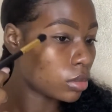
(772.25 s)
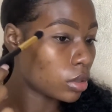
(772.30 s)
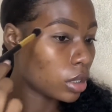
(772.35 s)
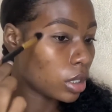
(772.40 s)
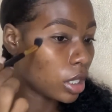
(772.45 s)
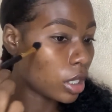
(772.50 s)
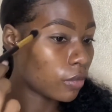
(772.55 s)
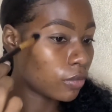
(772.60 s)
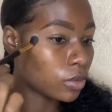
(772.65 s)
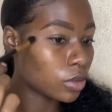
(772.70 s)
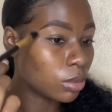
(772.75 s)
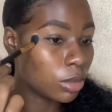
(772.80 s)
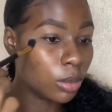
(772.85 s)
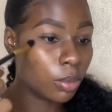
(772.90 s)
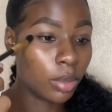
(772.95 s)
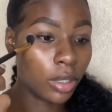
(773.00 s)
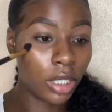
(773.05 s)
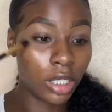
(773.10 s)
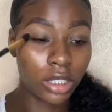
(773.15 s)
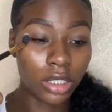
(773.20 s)
You have to be
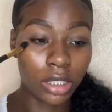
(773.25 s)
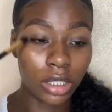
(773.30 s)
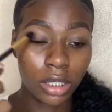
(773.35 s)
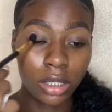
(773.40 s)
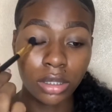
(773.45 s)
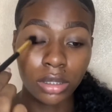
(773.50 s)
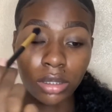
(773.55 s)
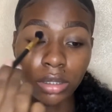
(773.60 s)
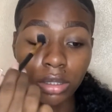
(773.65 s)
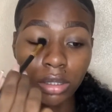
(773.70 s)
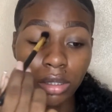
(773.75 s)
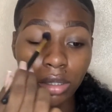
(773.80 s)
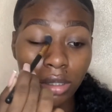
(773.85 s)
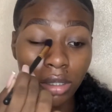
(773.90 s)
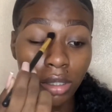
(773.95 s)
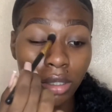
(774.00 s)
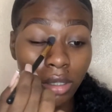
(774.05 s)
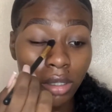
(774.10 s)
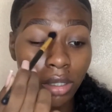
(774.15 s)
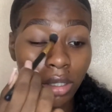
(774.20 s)
patient
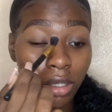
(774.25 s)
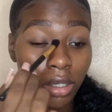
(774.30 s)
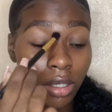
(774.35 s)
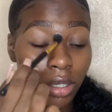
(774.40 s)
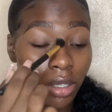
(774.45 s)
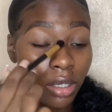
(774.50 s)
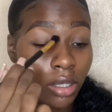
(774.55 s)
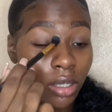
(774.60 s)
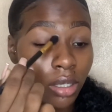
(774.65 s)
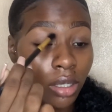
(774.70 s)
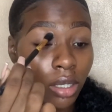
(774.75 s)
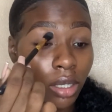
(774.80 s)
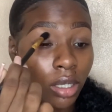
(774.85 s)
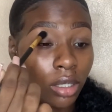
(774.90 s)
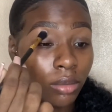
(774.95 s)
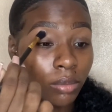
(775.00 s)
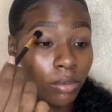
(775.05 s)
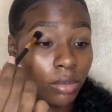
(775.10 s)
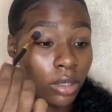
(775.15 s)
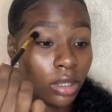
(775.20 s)

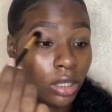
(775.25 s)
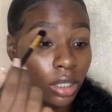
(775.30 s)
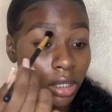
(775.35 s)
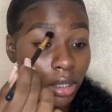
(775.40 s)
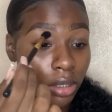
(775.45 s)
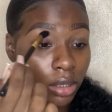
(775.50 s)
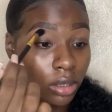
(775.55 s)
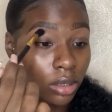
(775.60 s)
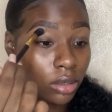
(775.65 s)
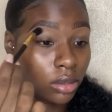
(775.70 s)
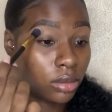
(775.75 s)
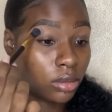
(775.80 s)
and blend.